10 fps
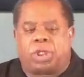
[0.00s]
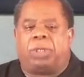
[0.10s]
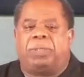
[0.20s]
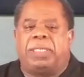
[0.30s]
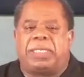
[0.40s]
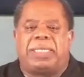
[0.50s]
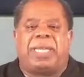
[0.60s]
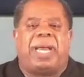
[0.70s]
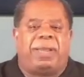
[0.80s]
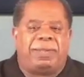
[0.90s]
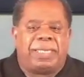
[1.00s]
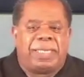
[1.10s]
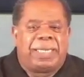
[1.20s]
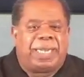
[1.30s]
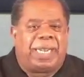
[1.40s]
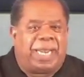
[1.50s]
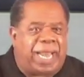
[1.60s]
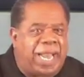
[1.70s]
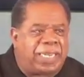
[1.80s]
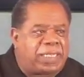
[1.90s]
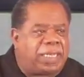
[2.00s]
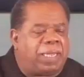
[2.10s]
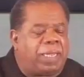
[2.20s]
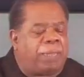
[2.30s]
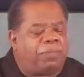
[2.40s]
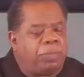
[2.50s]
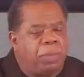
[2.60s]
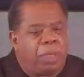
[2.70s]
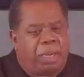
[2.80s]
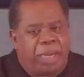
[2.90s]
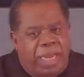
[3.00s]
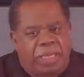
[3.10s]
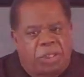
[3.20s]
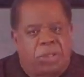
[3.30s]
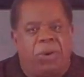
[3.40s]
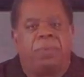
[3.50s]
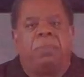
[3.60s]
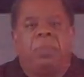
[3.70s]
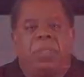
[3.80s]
So this is our last um, uh, insert